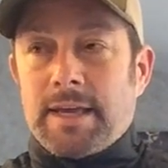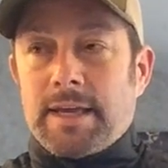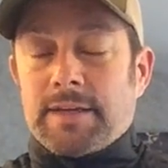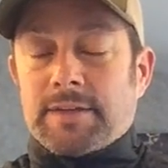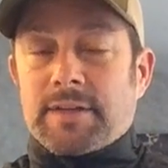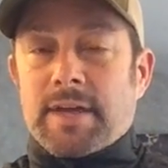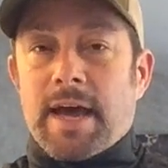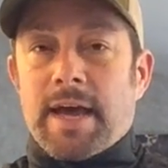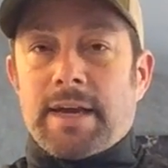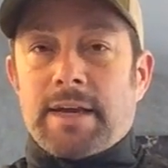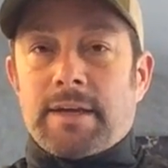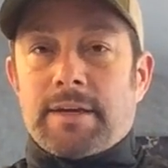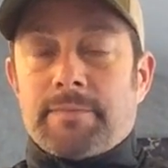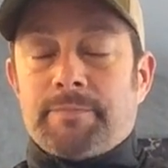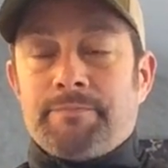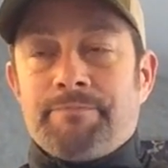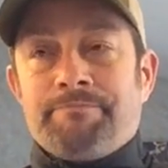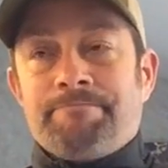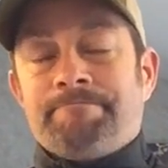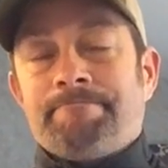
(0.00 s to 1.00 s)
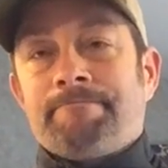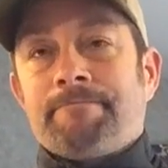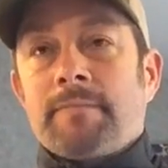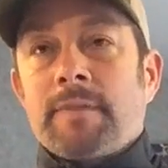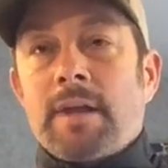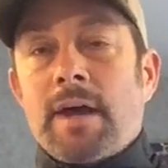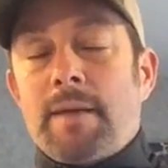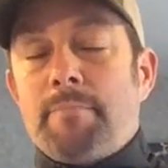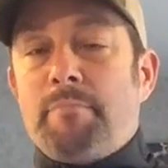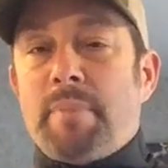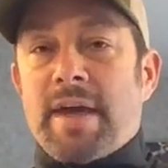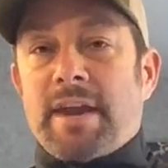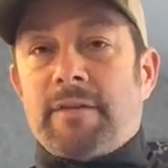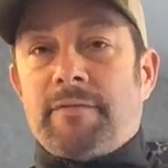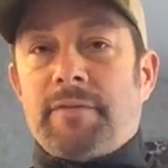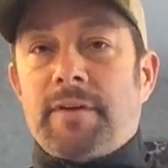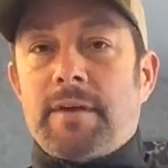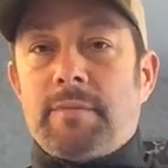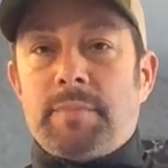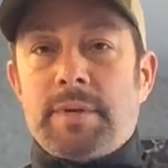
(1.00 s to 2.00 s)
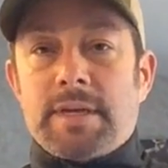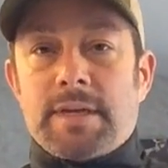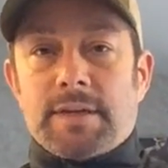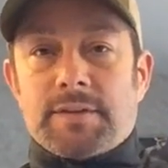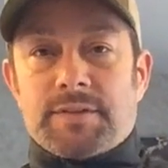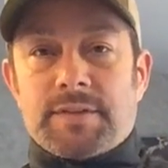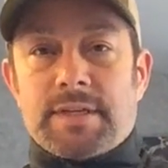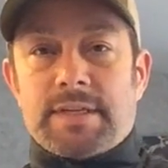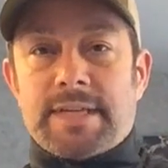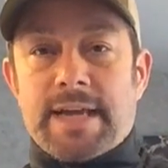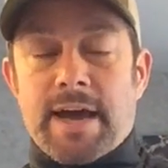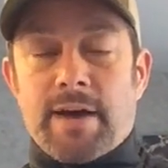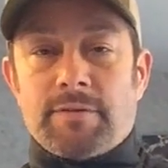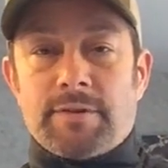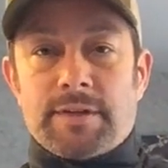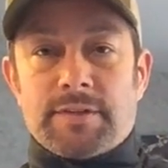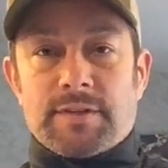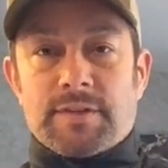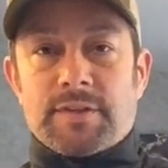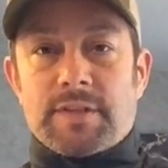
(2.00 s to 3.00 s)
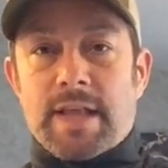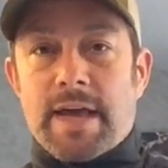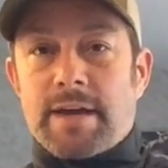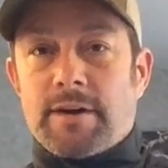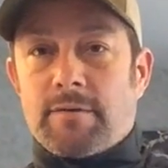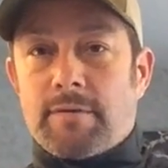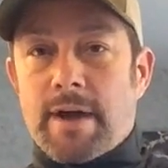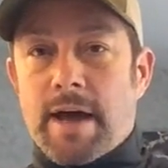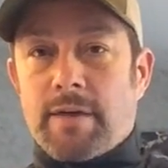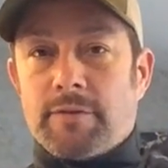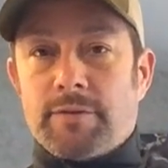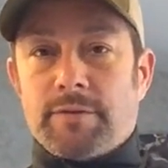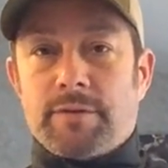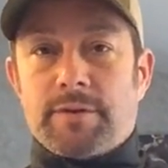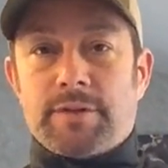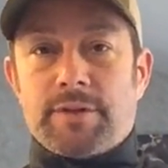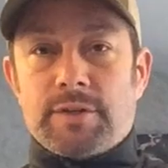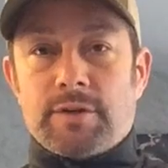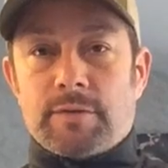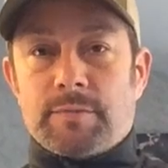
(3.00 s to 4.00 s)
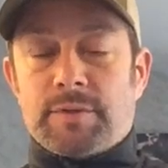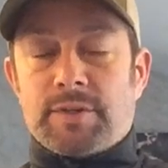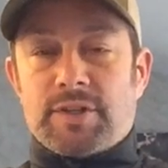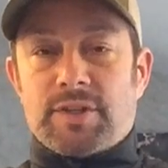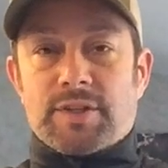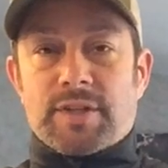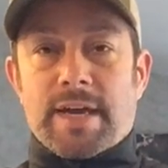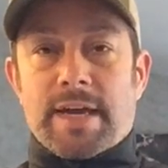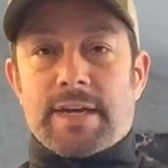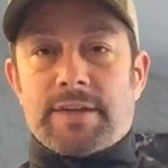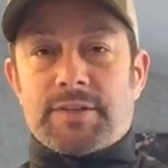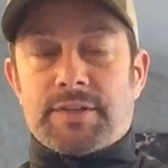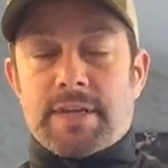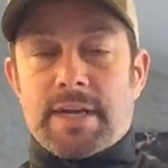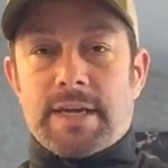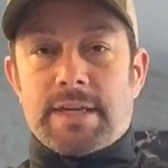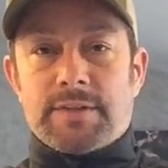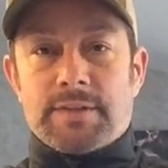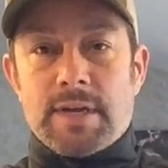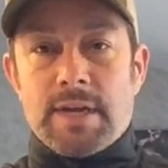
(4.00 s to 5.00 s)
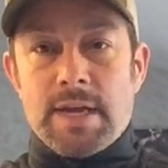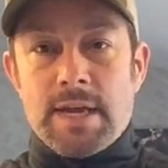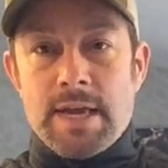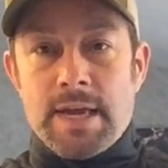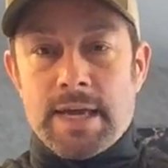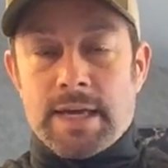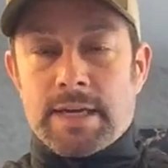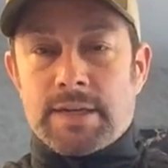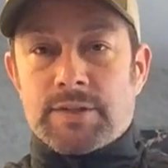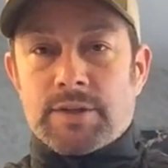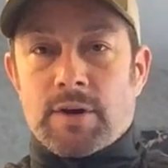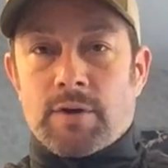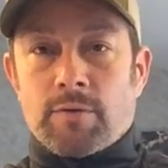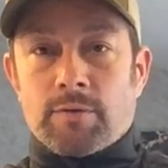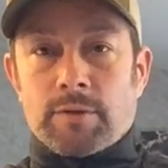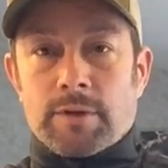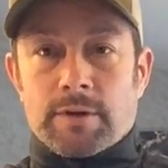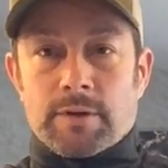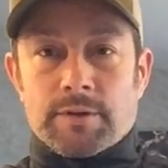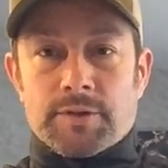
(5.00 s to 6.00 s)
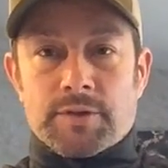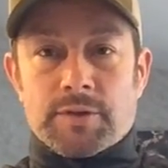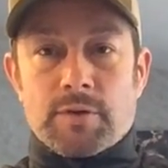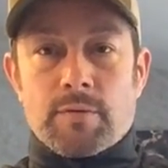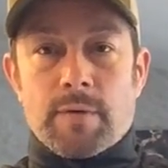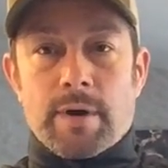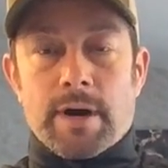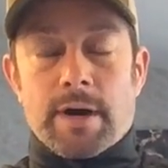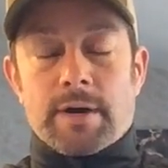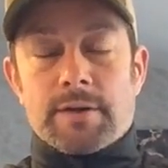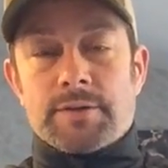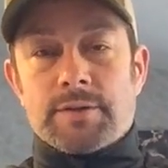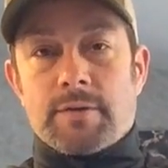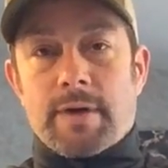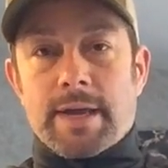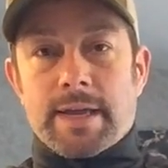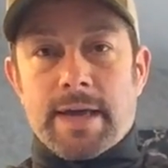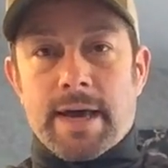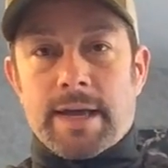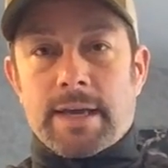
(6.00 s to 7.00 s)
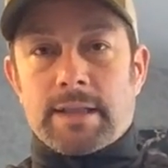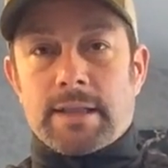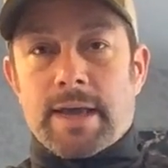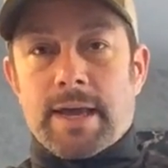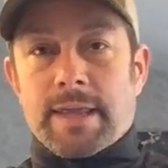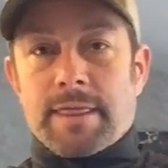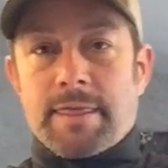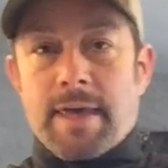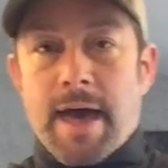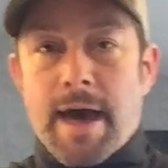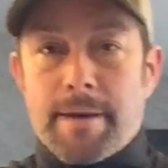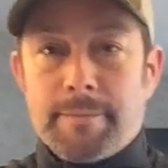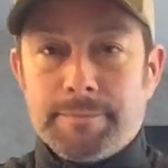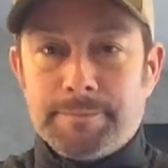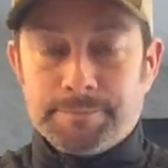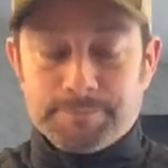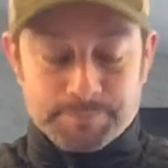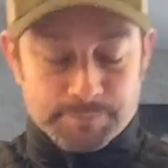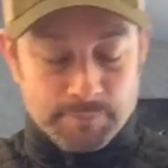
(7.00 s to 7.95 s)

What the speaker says: is kind of a benefit because the down doesn't slide around through the tubes. It just kind of stays in its own little square. So I kind of like that.